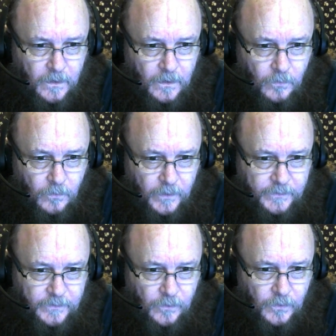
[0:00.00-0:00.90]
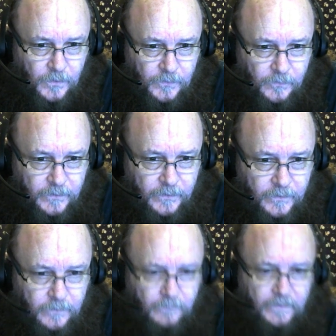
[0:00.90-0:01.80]
Which doors?
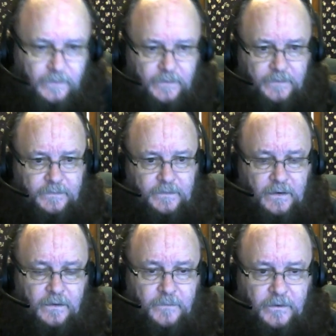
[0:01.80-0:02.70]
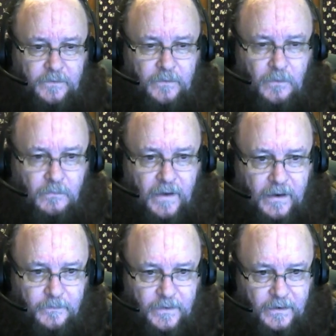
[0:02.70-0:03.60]
Well, let's see. Let me scroll back
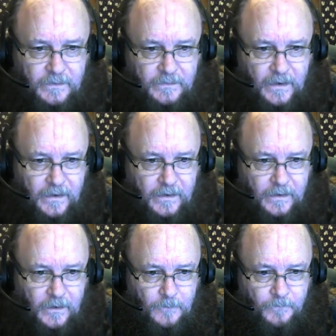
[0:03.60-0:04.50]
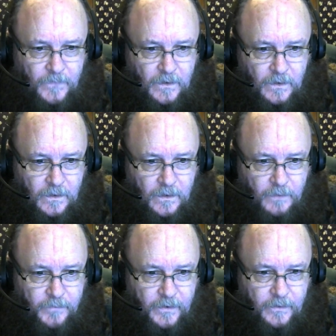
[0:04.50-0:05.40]
because I
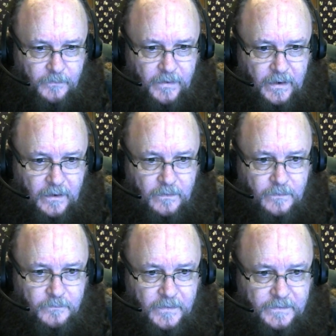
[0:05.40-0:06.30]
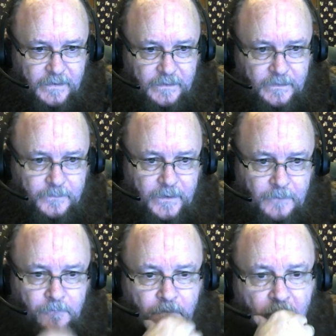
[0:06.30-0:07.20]
appear to be missing something.
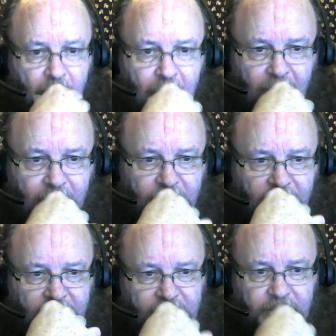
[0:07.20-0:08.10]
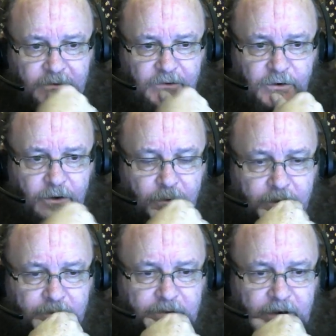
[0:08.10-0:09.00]
Sean says, do you
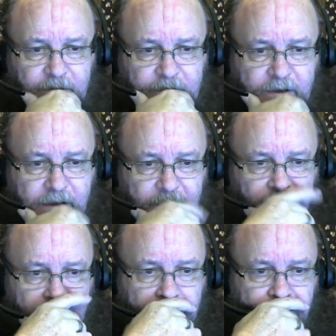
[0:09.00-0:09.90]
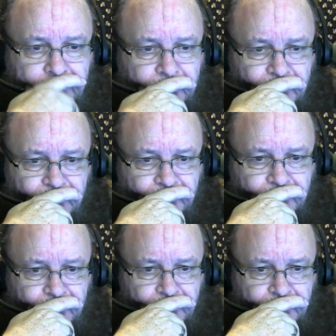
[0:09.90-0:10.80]
understand the keys?
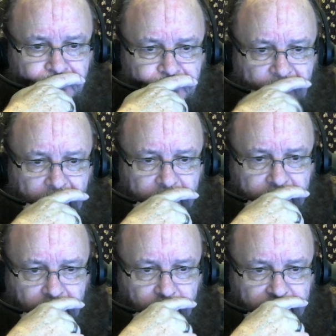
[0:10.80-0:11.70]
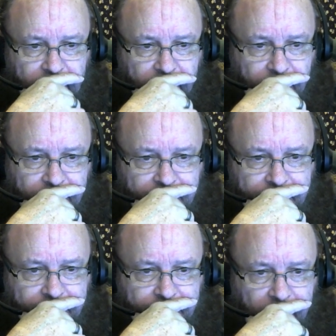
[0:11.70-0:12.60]
Yes, it opens doors.
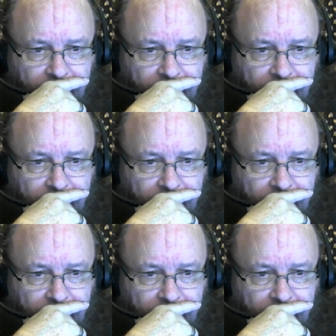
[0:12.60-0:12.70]
Duh.